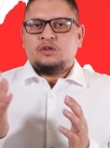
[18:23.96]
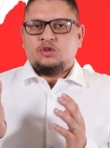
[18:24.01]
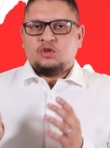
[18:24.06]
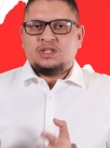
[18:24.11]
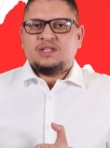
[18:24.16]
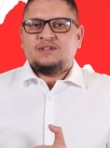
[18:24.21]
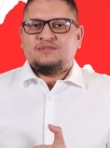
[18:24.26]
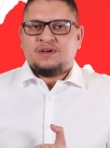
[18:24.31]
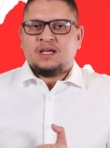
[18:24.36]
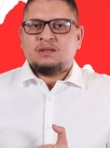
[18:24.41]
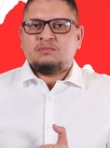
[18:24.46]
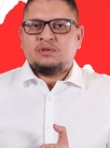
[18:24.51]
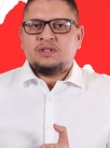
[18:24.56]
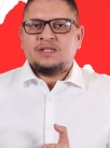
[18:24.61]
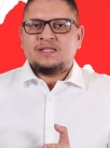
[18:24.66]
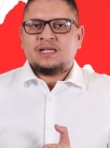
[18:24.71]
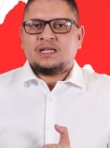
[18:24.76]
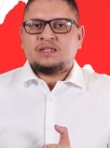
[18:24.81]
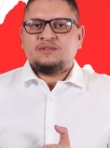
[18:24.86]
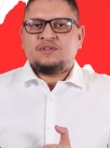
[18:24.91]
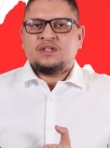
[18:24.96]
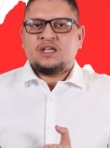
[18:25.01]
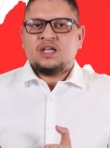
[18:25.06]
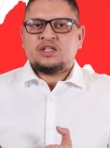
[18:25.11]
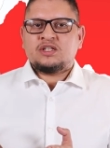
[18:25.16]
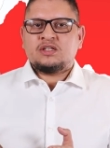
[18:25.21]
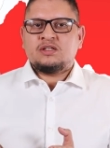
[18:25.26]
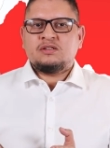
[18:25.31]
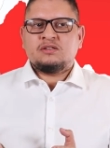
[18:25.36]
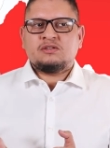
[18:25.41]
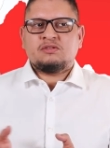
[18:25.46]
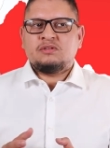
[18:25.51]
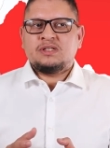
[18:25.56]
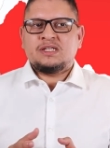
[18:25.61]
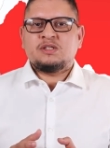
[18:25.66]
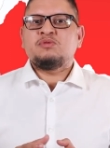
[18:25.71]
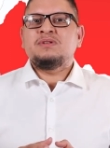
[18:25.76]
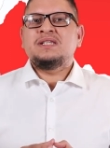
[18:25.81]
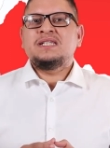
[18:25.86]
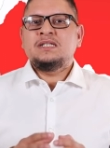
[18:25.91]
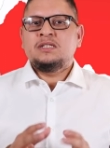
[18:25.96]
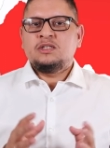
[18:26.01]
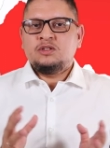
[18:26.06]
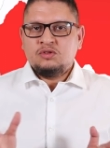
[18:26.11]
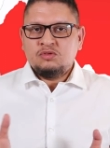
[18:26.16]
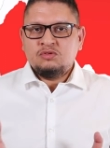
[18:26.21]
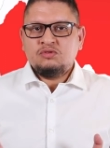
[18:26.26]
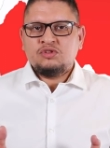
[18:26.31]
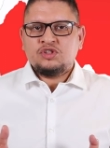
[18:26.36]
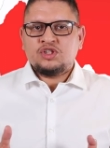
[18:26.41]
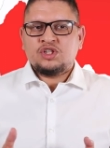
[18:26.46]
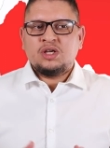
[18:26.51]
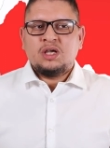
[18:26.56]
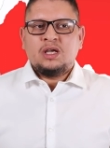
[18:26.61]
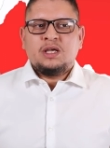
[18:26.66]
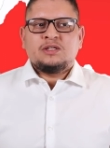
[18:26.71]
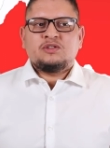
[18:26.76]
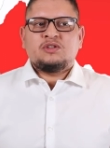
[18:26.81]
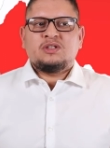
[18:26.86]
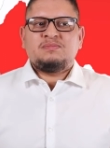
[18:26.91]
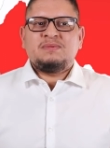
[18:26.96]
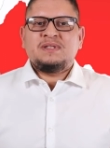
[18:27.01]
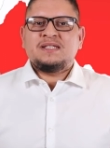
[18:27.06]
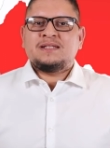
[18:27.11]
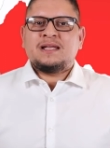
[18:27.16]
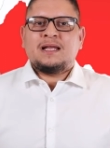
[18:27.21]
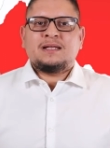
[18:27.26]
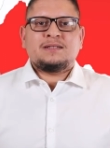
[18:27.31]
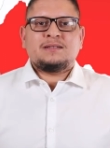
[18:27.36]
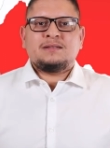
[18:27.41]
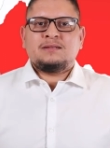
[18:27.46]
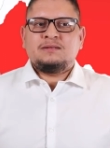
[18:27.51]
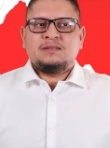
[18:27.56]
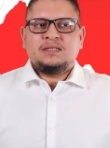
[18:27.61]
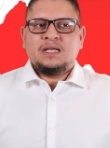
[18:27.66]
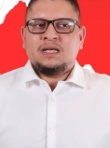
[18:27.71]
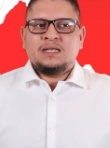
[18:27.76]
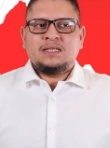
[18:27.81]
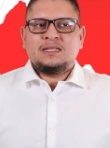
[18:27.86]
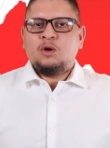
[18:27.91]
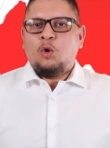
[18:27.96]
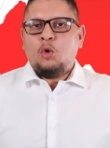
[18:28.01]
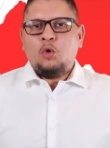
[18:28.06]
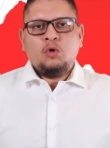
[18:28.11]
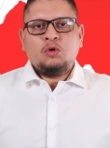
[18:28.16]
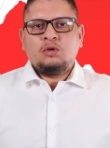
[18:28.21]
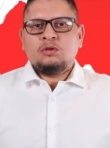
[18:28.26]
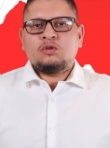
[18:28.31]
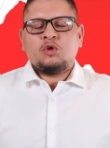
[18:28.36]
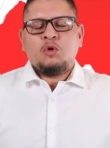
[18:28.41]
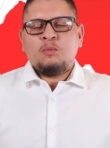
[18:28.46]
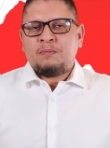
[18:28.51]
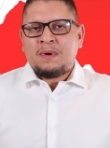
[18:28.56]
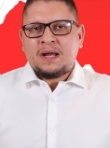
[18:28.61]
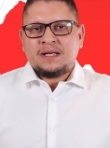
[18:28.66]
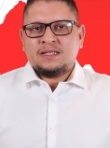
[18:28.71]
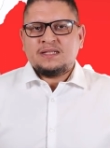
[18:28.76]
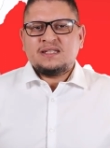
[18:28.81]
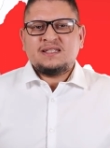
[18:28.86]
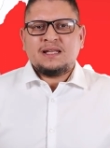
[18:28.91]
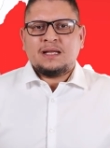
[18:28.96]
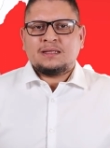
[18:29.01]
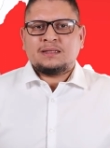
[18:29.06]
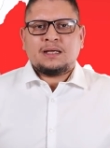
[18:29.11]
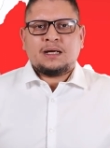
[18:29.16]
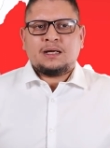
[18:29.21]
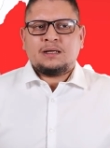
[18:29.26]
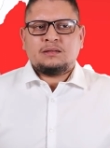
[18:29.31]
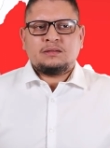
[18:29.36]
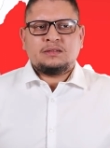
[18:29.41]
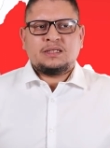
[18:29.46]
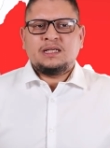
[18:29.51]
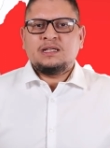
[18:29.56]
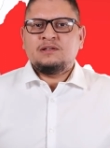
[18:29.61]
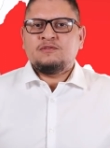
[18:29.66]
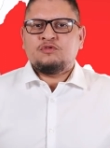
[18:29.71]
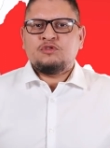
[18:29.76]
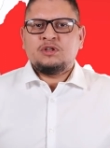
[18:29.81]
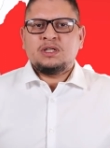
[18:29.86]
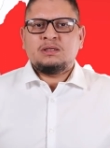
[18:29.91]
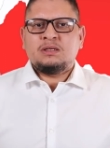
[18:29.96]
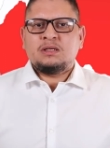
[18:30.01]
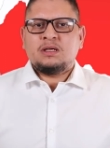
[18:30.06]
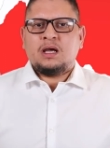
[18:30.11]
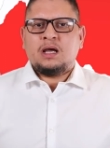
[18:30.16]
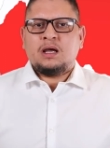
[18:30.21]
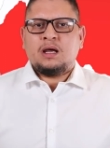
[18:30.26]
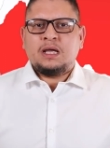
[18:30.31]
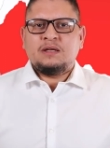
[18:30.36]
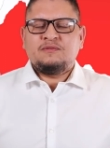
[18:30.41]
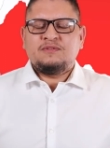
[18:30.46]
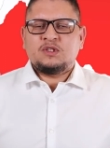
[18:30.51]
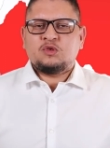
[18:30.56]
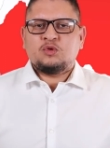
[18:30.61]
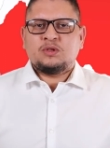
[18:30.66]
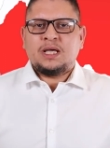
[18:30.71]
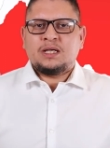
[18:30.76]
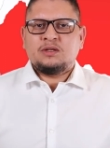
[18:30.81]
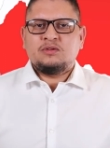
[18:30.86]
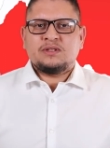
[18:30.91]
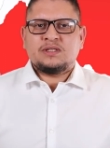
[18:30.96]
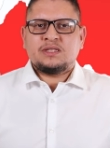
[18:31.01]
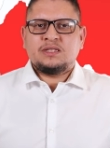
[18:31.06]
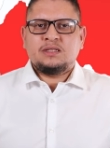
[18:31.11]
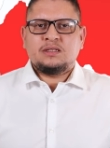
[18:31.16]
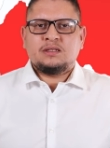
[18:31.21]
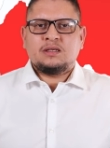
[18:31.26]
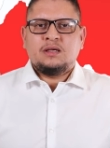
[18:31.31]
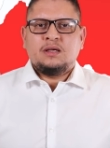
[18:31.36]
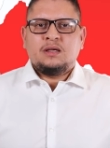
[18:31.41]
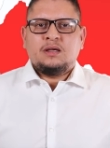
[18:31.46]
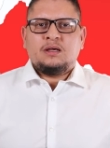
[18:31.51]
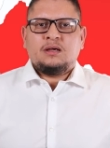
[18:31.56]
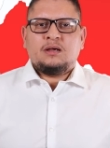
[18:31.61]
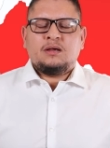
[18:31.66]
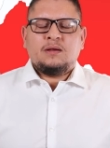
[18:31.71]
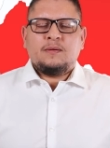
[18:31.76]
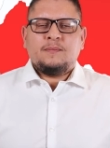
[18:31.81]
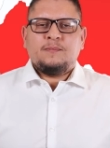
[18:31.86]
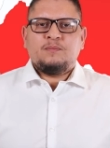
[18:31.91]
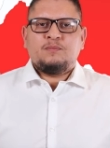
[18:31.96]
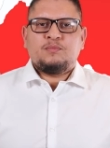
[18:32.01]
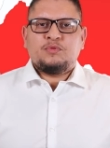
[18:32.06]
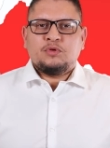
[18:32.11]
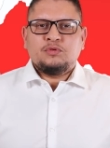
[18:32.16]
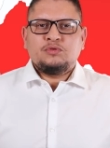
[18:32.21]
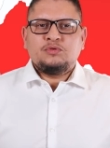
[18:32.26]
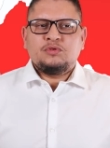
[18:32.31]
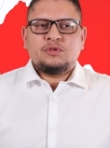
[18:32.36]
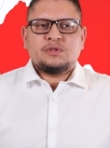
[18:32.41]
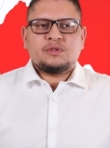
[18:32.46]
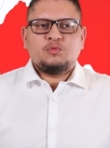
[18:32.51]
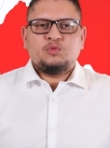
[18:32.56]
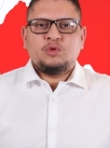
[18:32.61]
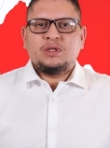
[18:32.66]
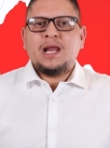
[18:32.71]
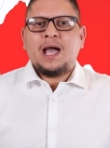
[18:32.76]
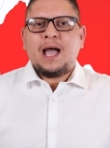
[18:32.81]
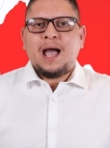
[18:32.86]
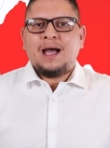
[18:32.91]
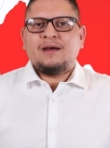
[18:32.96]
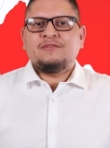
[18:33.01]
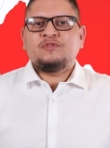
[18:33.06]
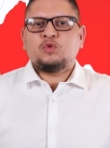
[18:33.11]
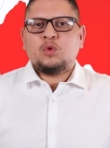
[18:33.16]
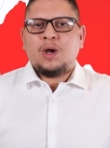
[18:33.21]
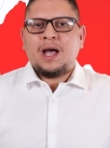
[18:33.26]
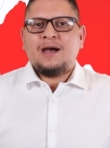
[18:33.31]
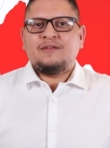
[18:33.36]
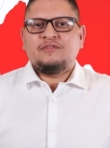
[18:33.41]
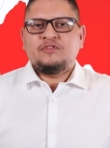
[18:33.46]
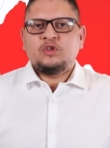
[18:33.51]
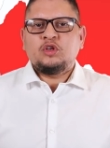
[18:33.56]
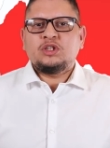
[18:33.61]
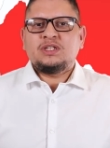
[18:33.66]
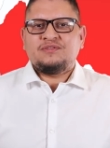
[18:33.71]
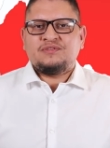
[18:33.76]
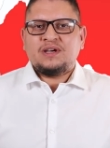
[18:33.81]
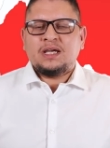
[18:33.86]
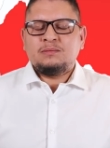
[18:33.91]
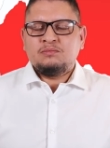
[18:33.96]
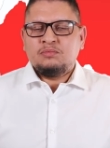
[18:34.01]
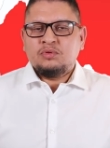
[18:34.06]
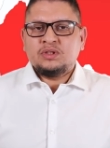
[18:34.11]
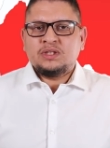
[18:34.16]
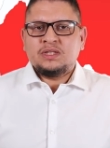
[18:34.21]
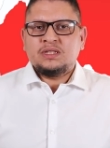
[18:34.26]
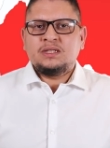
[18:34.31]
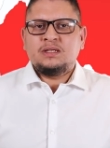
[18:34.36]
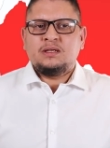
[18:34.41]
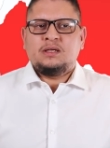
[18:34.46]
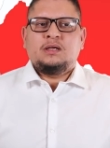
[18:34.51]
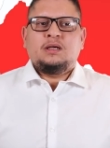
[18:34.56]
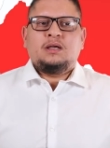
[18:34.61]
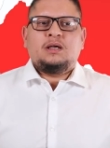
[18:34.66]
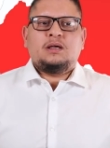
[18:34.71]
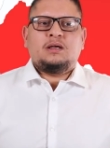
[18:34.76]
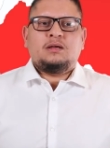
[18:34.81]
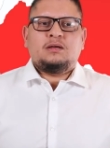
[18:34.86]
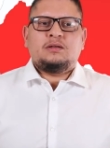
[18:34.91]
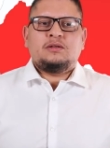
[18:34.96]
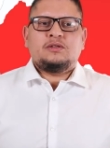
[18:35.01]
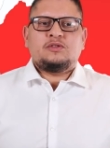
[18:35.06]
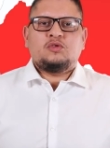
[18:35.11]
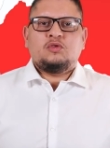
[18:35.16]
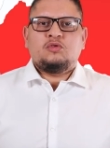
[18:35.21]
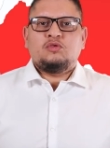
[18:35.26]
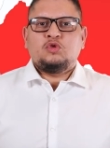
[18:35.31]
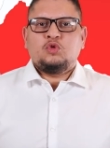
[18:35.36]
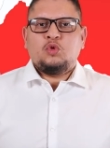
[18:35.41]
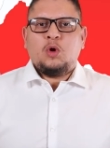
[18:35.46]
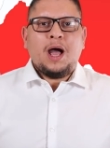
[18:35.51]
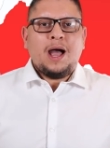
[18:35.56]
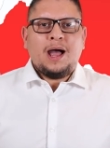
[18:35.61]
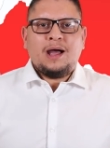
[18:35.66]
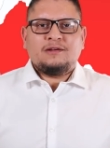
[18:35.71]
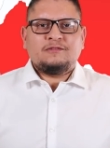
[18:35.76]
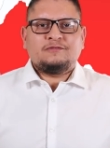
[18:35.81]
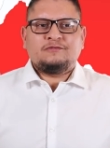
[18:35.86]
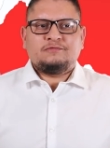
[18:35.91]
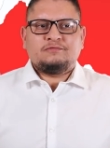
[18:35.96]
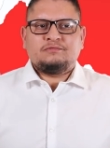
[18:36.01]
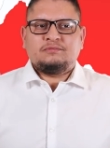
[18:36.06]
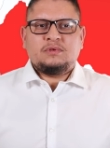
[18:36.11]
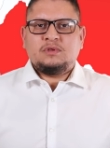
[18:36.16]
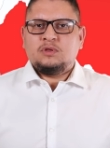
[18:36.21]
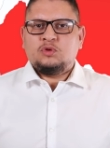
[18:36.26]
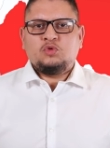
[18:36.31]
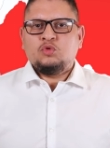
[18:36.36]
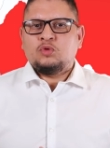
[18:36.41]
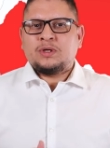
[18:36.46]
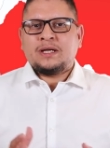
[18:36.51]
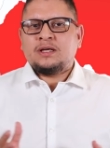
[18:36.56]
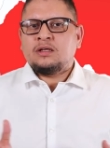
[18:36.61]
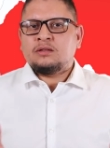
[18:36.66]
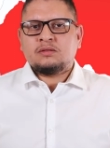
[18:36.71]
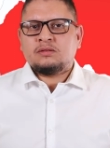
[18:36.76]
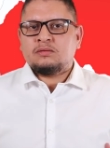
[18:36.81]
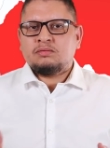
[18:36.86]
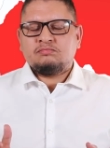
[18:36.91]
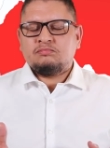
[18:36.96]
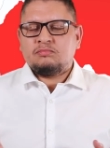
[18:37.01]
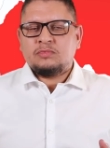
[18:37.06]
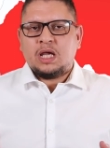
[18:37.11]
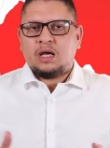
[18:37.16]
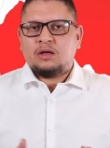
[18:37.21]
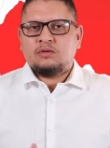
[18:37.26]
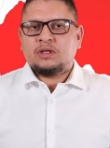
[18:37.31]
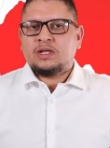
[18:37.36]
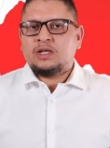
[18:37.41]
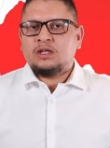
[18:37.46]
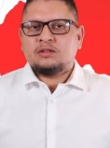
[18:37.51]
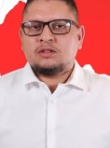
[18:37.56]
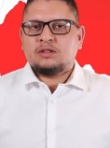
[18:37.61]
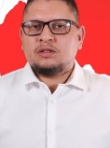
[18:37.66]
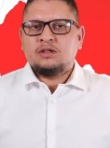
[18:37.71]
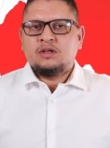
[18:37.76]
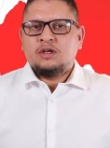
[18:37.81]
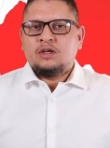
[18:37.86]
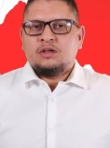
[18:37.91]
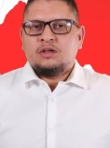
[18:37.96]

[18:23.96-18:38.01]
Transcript: Notified body certification, so it's really huge. So it means that nearly all companies that are delivering uh, in vitro diagnostic um, products will have to have a notified body. Uh, so you have, you cannot, yeah, you cannot